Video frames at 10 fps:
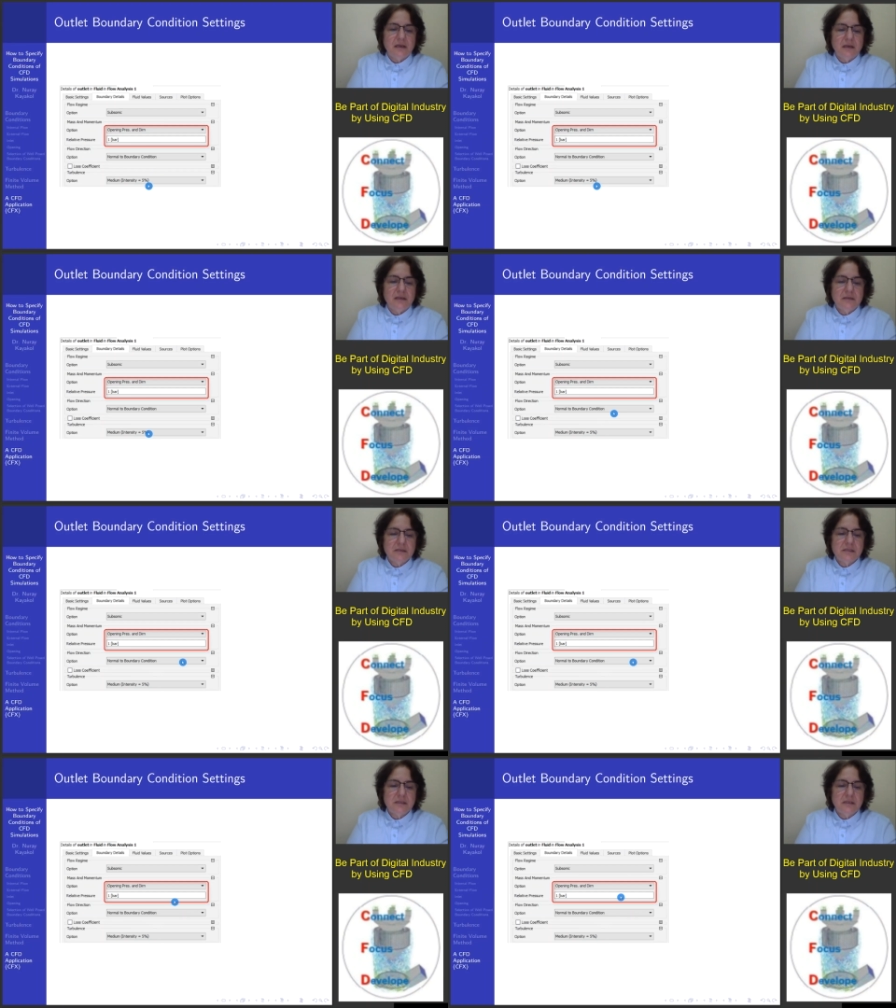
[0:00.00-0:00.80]
Here
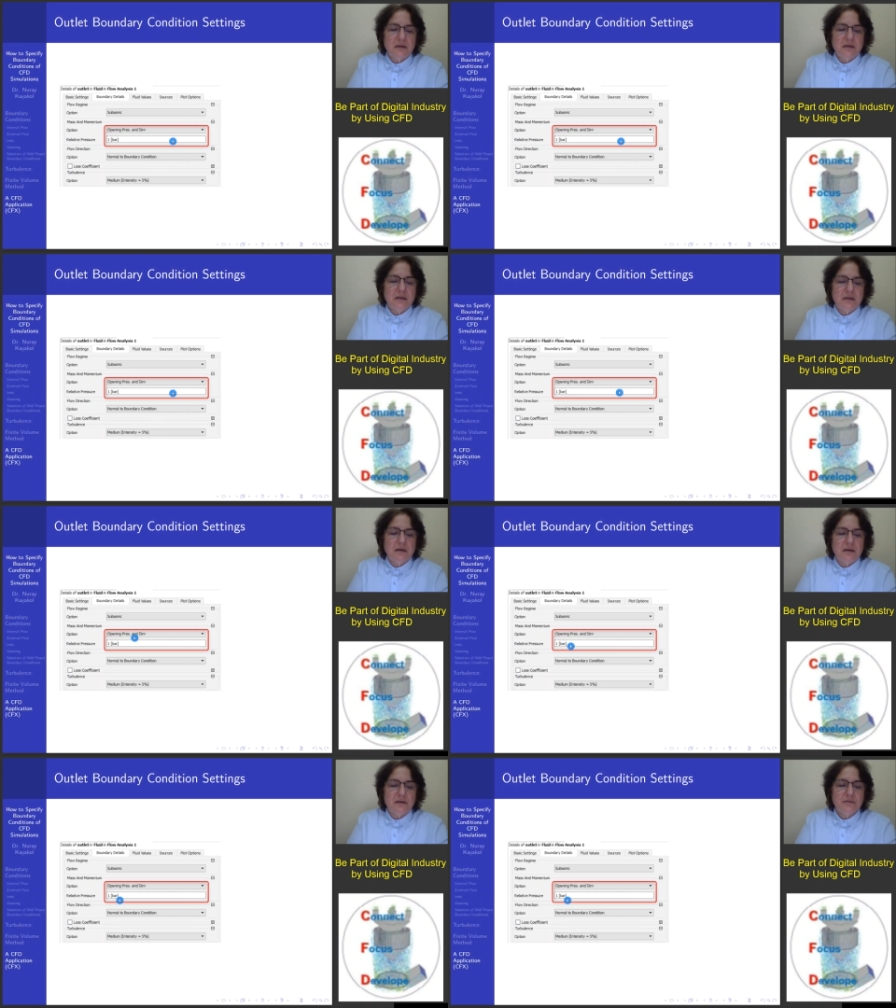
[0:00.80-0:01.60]
is the
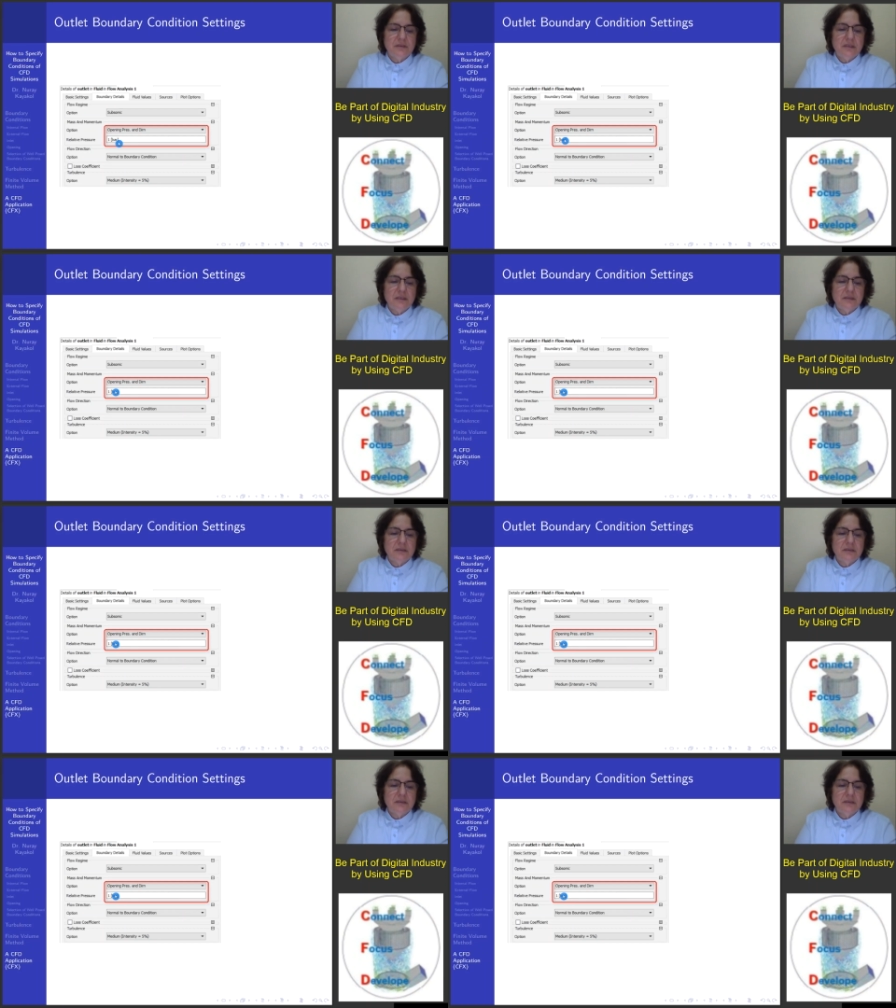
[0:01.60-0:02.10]
outlet,